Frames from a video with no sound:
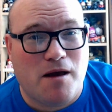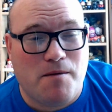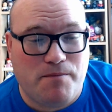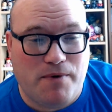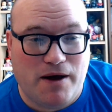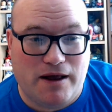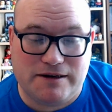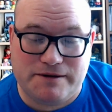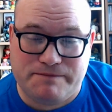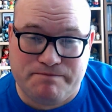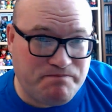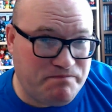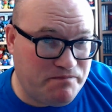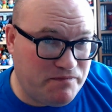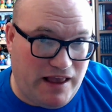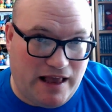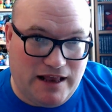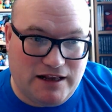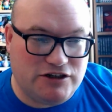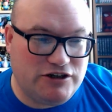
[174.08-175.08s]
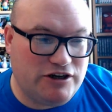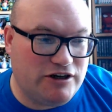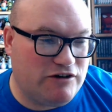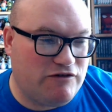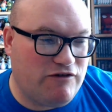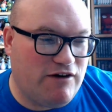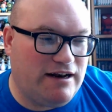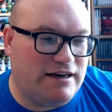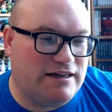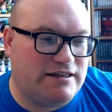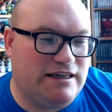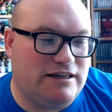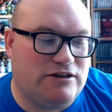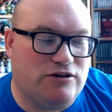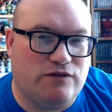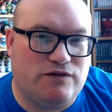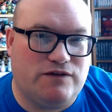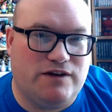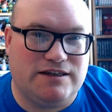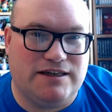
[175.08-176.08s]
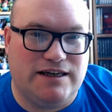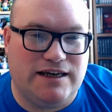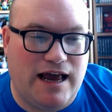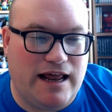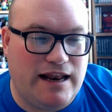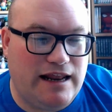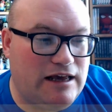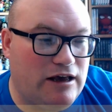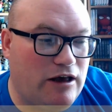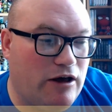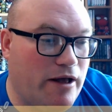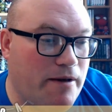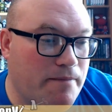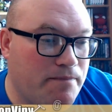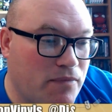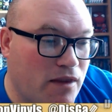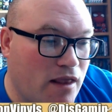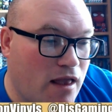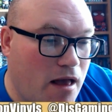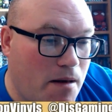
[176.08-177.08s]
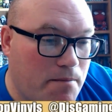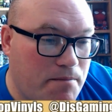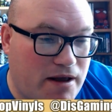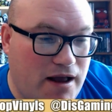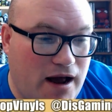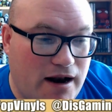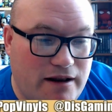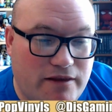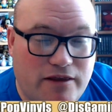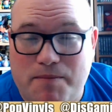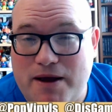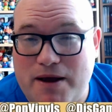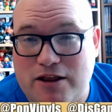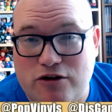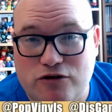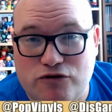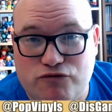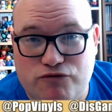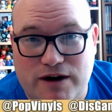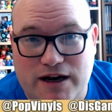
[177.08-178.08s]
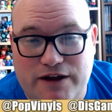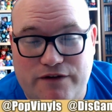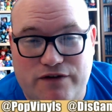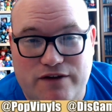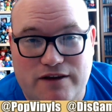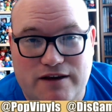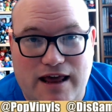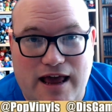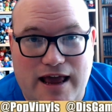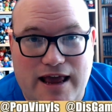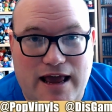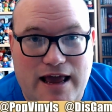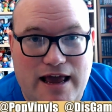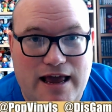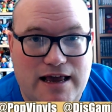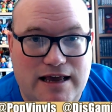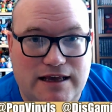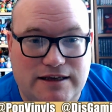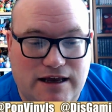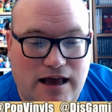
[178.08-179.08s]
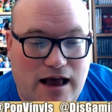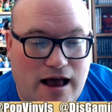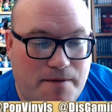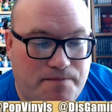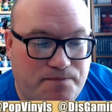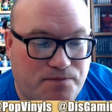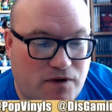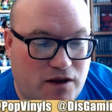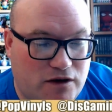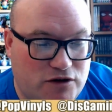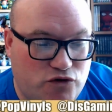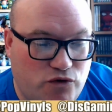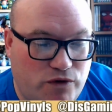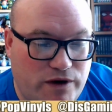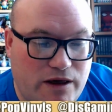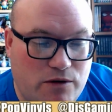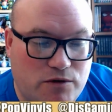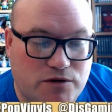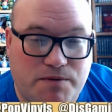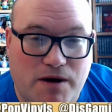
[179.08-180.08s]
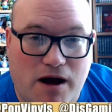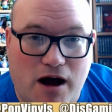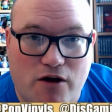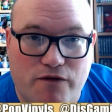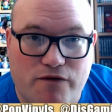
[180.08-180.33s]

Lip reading: but yeah, great to see sort of Disney getting out. But kind of the big news really for the day is a story that was put over